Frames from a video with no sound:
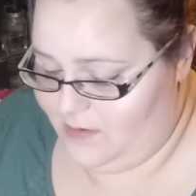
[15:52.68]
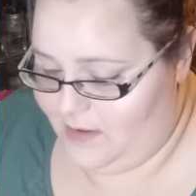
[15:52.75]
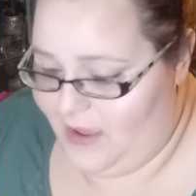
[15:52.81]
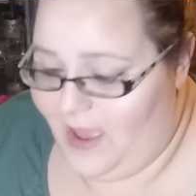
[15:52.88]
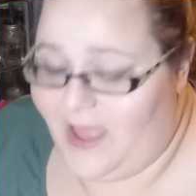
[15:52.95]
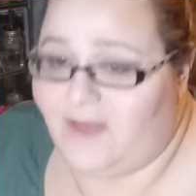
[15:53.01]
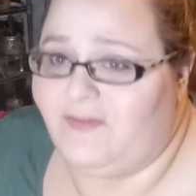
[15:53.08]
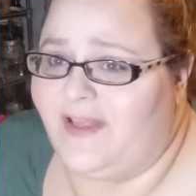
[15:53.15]

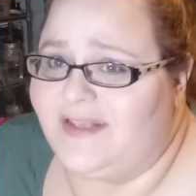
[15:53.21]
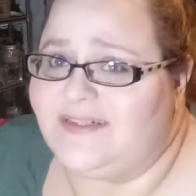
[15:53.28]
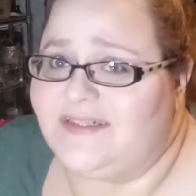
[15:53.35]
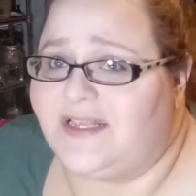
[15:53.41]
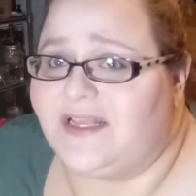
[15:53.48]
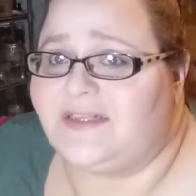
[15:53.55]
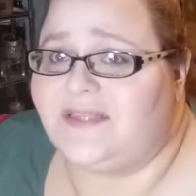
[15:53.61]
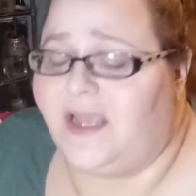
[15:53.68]
I have like
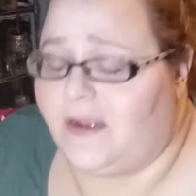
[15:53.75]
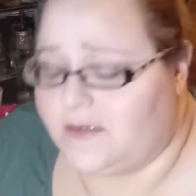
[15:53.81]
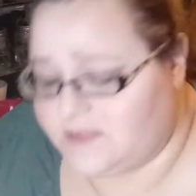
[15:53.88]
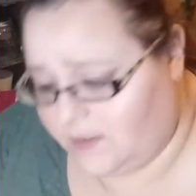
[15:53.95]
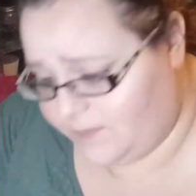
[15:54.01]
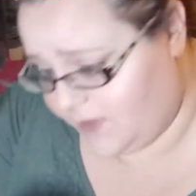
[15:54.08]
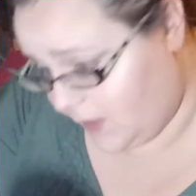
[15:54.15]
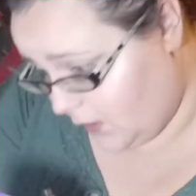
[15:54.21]
6 hairs
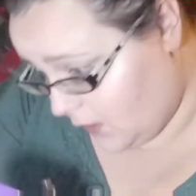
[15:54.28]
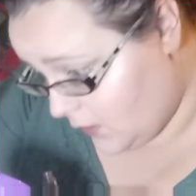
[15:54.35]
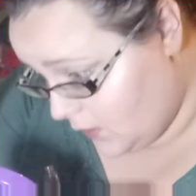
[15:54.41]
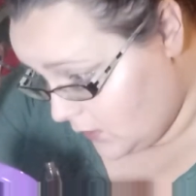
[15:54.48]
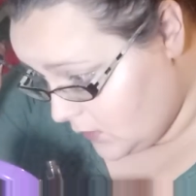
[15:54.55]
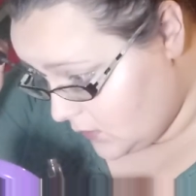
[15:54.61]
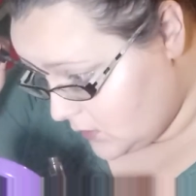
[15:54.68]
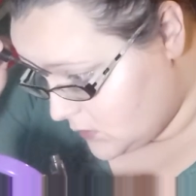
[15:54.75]
up there,
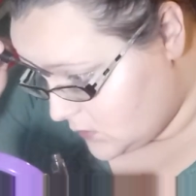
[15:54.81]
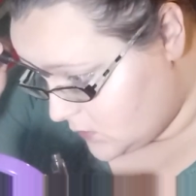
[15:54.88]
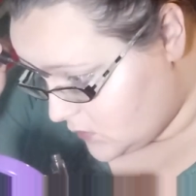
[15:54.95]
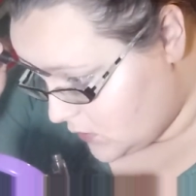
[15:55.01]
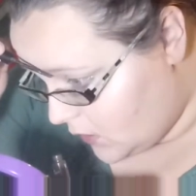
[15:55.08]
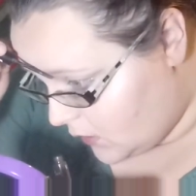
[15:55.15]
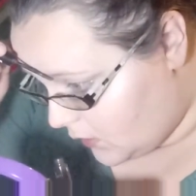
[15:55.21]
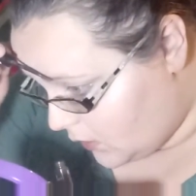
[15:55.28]
so it's
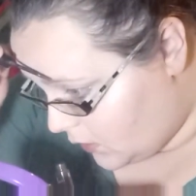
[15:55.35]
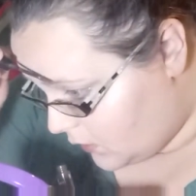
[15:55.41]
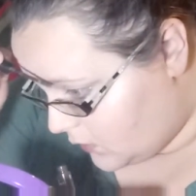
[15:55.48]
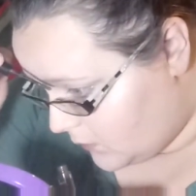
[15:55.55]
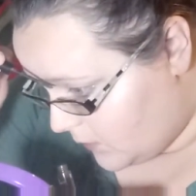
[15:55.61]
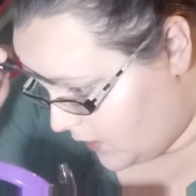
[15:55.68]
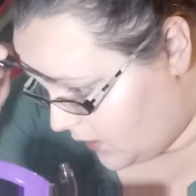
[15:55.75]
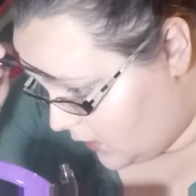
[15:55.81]
kind of hard to
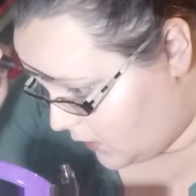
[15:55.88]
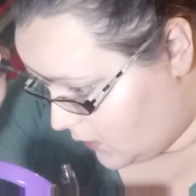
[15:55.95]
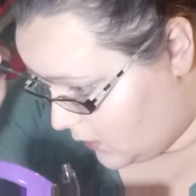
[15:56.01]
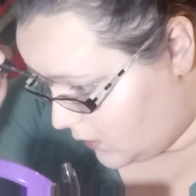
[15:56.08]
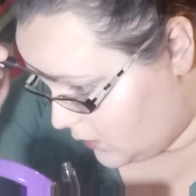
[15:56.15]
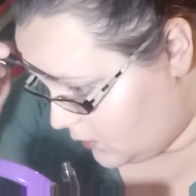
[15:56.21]
make it